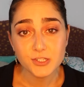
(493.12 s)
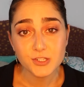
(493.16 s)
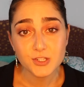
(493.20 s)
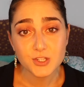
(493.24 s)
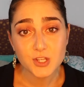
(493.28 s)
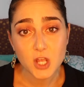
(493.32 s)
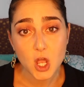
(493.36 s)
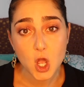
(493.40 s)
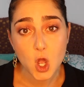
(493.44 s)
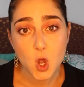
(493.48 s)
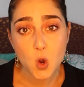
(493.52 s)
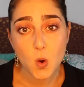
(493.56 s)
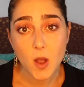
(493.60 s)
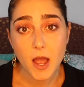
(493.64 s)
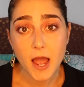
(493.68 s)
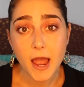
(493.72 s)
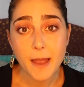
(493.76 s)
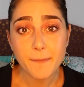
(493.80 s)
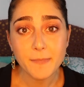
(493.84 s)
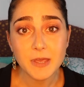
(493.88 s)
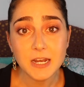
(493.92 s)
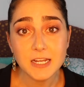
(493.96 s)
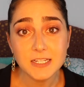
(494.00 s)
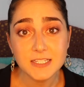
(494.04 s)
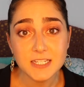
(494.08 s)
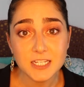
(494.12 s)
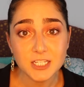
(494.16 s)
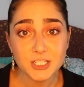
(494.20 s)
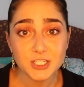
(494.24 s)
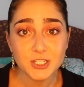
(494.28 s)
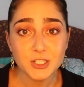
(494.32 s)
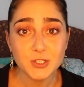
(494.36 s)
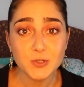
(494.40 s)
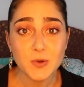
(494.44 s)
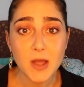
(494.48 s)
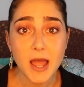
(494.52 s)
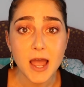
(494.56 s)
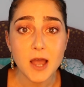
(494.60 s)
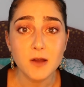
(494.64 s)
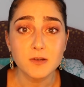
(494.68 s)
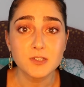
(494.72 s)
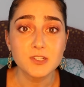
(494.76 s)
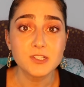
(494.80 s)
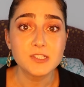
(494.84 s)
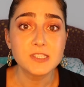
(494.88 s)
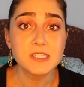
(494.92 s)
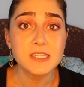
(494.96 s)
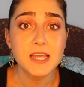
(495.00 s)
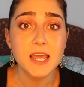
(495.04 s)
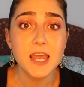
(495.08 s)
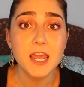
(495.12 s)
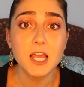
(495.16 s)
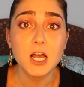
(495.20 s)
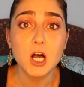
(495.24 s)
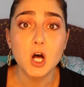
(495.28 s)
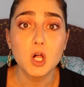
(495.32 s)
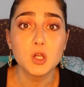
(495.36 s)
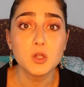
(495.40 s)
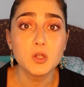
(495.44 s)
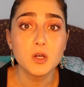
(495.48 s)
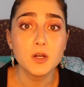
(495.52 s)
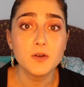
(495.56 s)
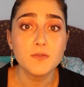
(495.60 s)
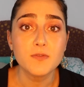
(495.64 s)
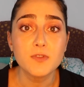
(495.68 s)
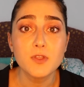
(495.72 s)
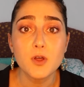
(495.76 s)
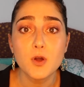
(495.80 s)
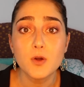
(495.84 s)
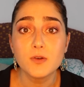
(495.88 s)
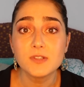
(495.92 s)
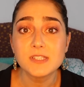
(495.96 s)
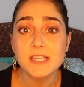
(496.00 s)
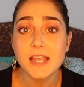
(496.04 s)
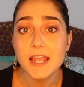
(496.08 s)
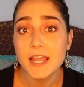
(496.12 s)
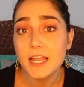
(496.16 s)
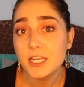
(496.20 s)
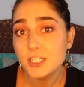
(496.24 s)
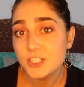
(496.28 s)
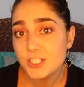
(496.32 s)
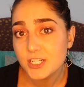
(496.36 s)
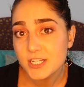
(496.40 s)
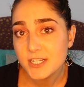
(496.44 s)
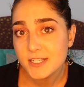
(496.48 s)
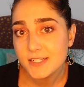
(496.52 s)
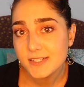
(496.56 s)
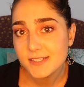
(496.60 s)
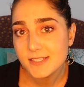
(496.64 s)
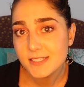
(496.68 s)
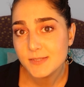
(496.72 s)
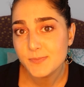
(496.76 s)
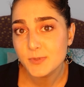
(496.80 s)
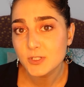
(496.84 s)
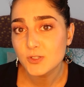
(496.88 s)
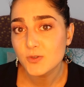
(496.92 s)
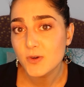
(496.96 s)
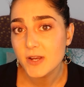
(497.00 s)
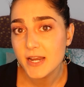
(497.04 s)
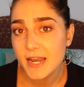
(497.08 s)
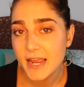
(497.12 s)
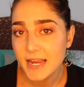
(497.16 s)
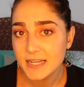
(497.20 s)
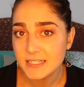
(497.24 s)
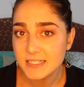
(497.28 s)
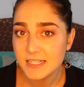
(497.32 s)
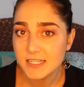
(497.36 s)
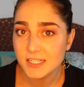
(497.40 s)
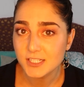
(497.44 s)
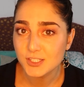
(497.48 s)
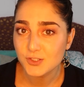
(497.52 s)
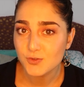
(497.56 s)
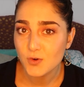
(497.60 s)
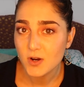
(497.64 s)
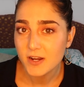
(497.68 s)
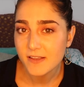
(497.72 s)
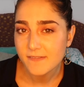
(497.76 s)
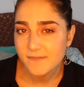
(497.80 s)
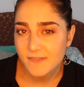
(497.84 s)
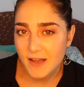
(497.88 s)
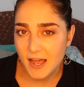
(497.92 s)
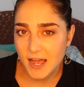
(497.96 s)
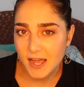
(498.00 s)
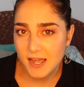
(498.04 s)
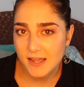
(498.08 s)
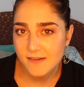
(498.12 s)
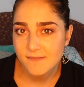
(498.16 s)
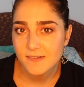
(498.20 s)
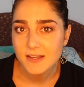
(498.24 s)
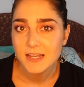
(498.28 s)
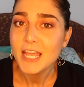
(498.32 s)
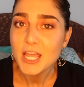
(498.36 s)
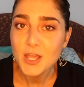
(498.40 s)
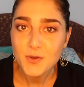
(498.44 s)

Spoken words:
so I'm gonna teach you how to say all of those ages between 18 and 25.